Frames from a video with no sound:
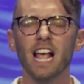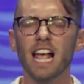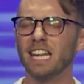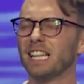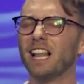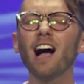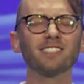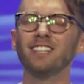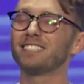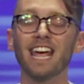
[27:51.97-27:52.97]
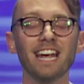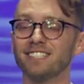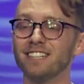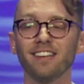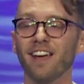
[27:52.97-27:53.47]
and locked his
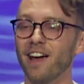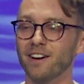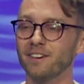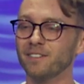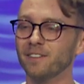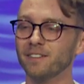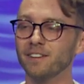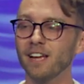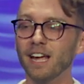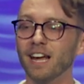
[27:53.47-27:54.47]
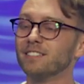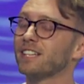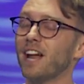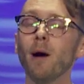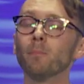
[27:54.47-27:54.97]
hands in the air and
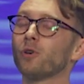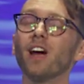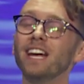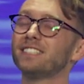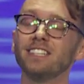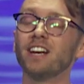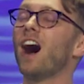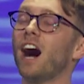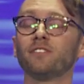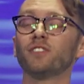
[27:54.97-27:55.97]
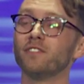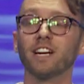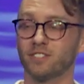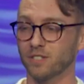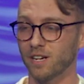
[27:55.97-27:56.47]
said, I'm praising God for
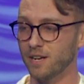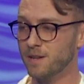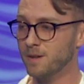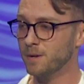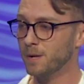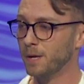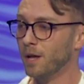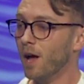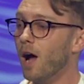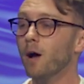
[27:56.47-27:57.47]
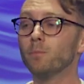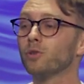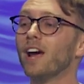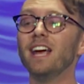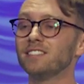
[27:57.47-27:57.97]
victory. I'm
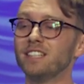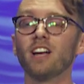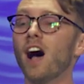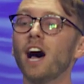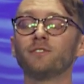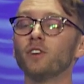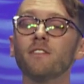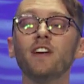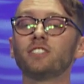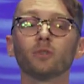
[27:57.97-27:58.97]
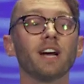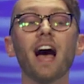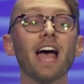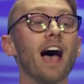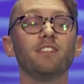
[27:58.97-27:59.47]
praising God for a victory
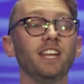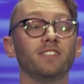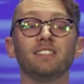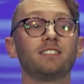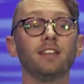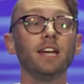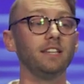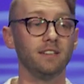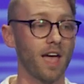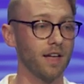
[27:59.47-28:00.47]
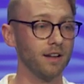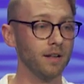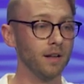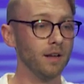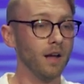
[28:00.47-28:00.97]
I haven't even seen yet.
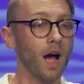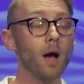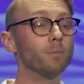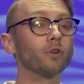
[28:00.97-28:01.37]
I'm